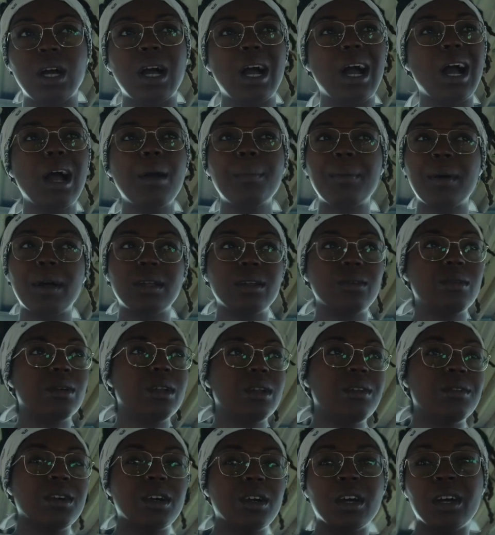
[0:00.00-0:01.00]
I probably won't
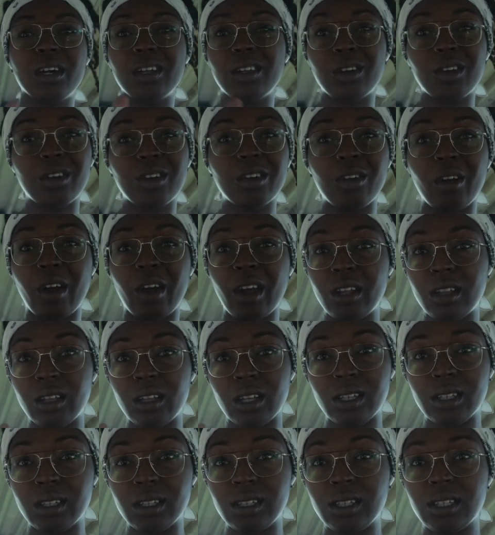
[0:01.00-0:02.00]
even color grade
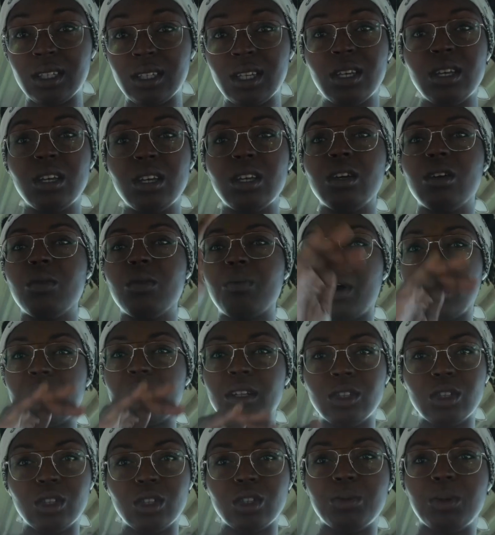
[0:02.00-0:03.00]
this. Probably
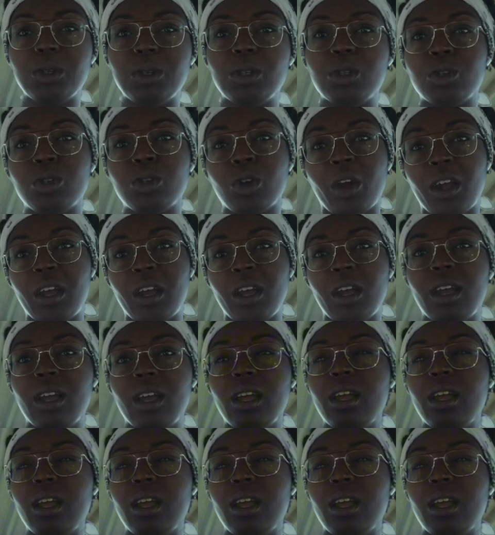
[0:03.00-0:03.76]
just be straight,